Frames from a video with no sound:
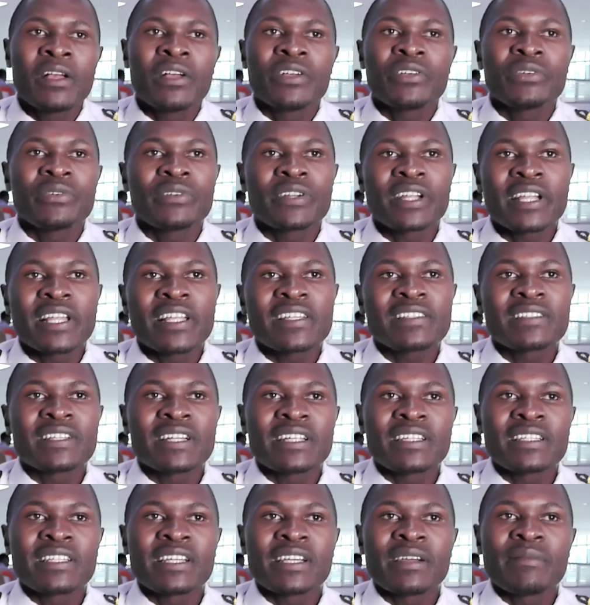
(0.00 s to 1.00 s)
You realize
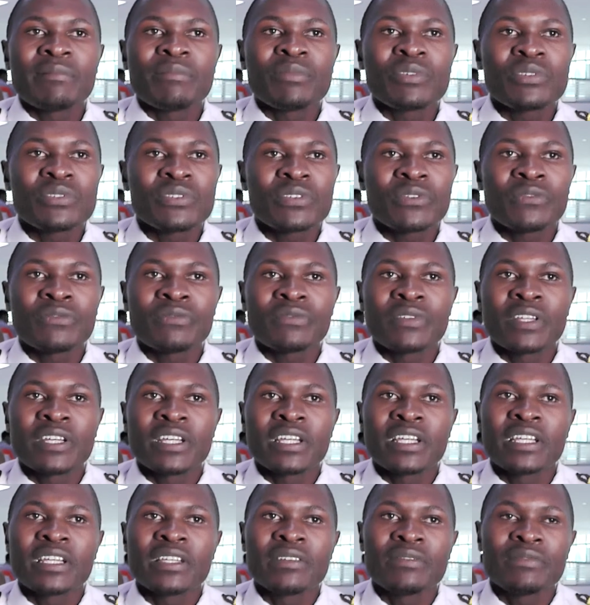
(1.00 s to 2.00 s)
that most of the
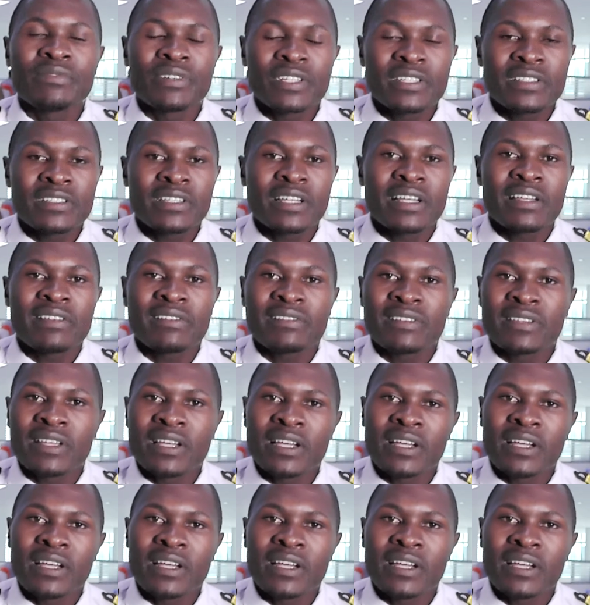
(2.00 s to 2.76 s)
investors